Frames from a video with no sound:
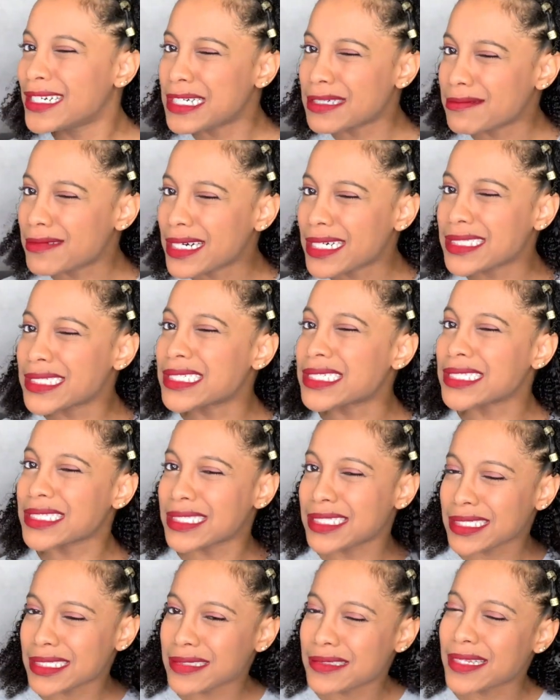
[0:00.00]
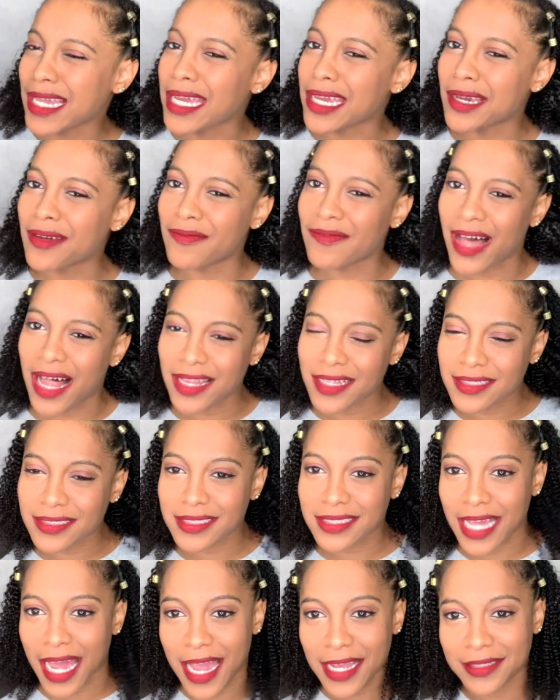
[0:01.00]
why not do like a
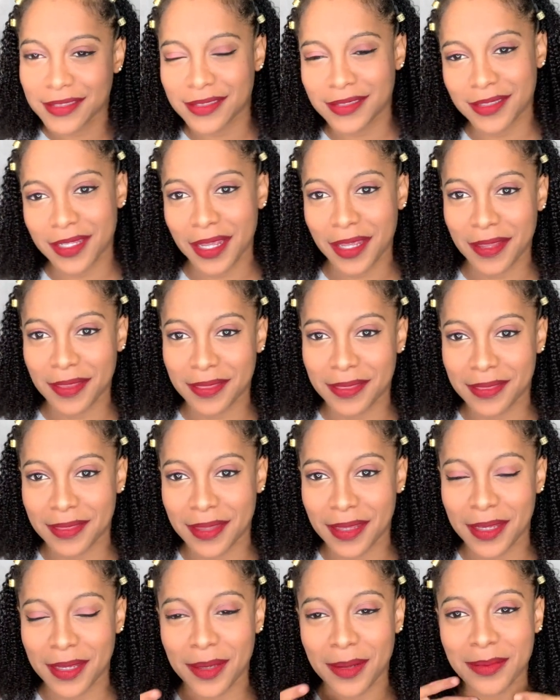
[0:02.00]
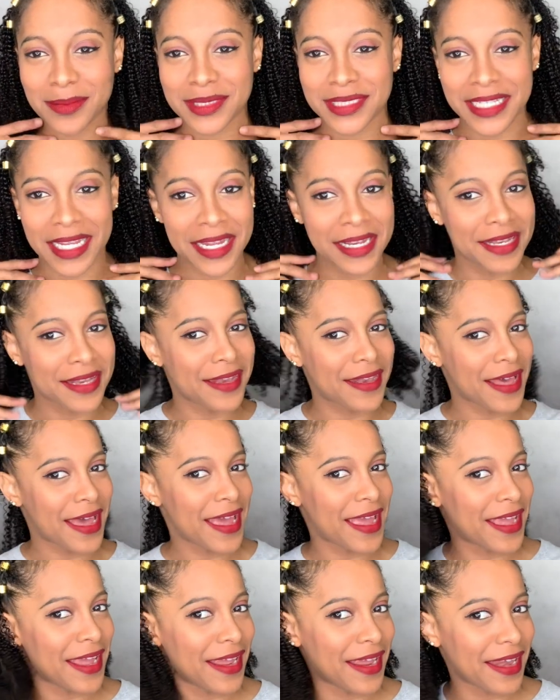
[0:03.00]
Valentine's Day theme date
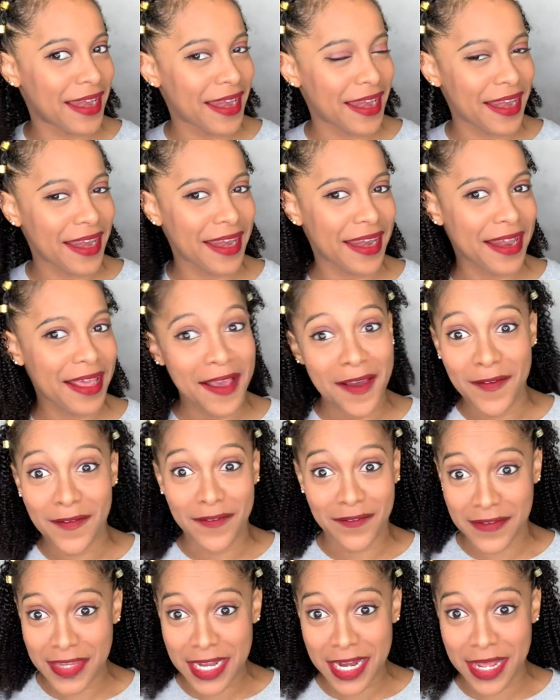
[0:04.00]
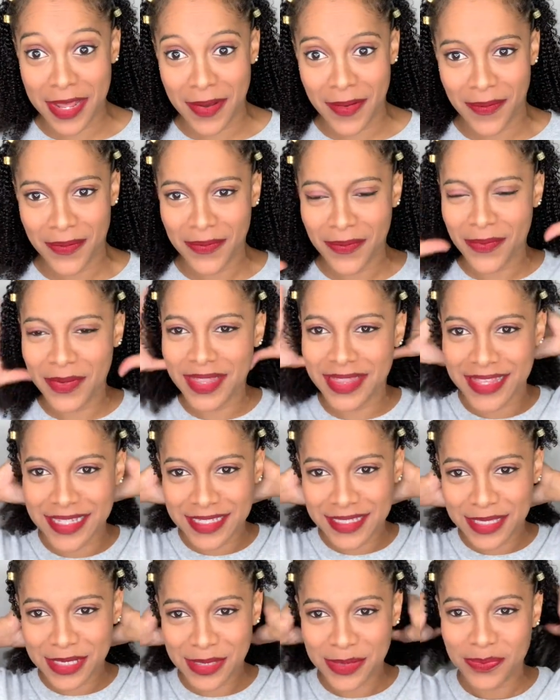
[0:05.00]
night video with
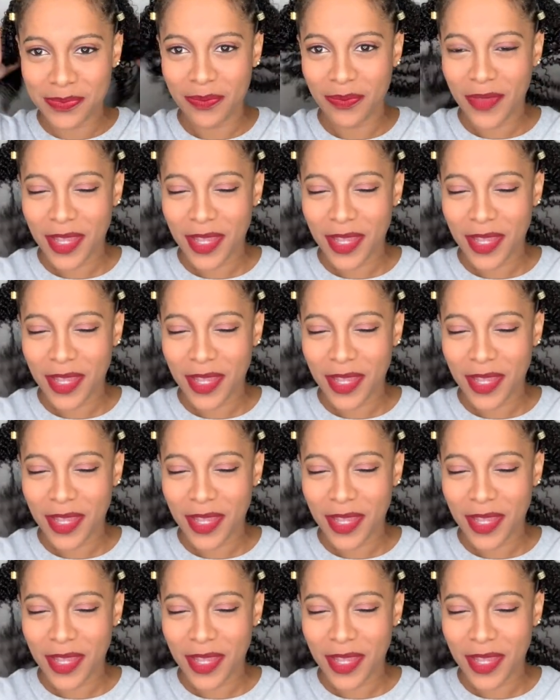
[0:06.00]
this.